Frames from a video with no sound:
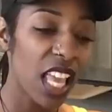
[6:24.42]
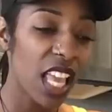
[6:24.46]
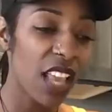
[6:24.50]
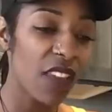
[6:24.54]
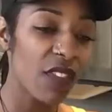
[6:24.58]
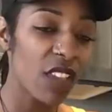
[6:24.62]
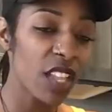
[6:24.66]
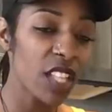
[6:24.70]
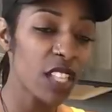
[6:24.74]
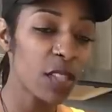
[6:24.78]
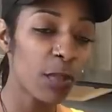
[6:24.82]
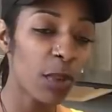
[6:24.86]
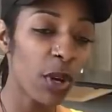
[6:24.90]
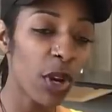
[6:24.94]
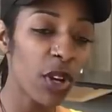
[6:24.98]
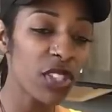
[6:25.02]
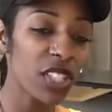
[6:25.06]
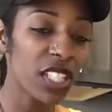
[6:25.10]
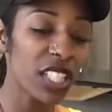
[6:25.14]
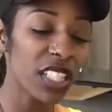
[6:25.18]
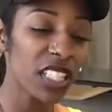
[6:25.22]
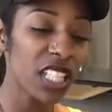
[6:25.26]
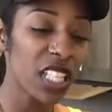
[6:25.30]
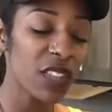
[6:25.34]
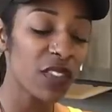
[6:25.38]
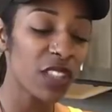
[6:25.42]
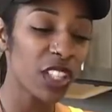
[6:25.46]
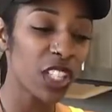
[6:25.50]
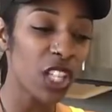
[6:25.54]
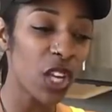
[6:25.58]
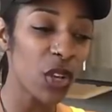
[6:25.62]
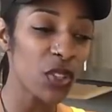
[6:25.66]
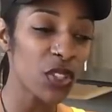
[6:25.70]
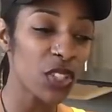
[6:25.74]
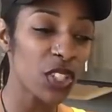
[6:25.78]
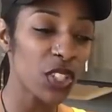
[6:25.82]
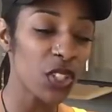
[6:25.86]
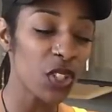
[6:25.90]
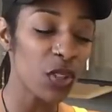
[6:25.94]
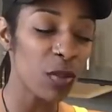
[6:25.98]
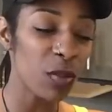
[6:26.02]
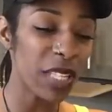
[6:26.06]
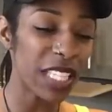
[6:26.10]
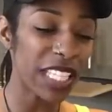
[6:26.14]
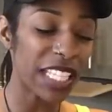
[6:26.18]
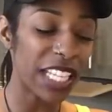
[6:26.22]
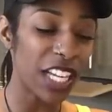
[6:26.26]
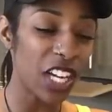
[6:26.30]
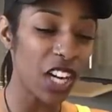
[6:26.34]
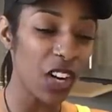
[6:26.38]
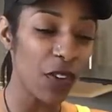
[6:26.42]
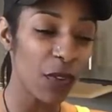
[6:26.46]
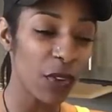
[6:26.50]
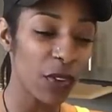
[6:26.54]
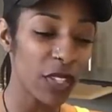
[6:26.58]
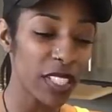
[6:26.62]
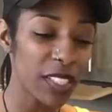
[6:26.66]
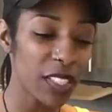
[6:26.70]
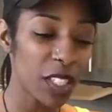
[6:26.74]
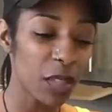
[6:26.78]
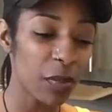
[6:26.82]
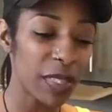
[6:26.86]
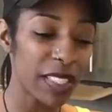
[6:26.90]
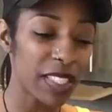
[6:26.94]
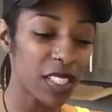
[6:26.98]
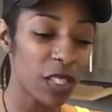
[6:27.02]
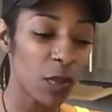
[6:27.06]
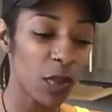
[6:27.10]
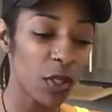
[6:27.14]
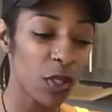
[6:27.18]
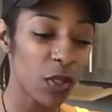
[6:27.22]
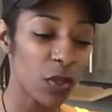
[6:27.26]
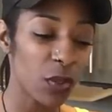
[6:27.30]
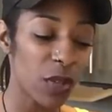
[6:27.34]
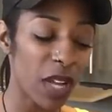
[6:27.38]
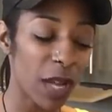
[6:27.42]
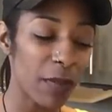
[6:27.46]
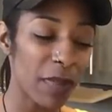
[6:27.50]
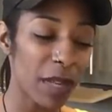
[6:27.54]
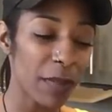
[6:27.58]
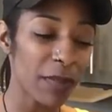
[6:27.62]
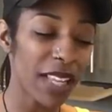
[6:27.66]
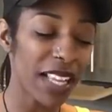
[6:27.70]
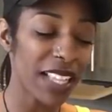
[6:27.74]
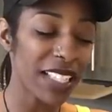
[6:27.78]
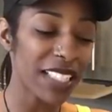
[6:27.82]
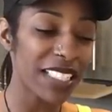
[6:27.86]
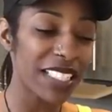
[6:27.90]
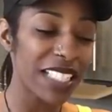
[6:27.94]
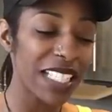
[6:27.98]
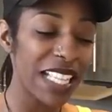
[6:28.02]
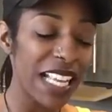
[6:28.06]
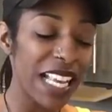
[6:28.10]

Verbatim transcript: if this person lives close to you, be careful. This could be someone who I'm, I'm not.